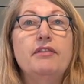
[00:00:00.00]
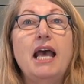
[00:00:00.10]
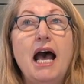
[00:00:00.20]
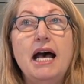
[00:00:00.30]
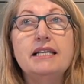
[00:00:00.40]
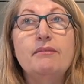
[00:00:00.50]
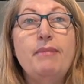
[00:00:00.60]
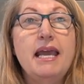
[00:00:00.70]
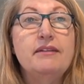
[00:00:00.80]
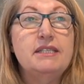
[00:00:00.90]
Cars are
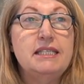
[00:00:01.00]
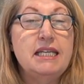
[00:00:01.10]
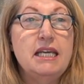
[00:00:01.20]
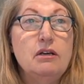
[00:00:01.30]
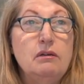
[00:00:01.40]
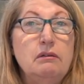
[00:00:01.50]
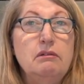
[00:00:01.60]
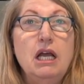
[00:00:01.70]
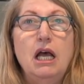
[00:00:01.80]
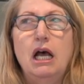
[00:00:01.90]
made of steel.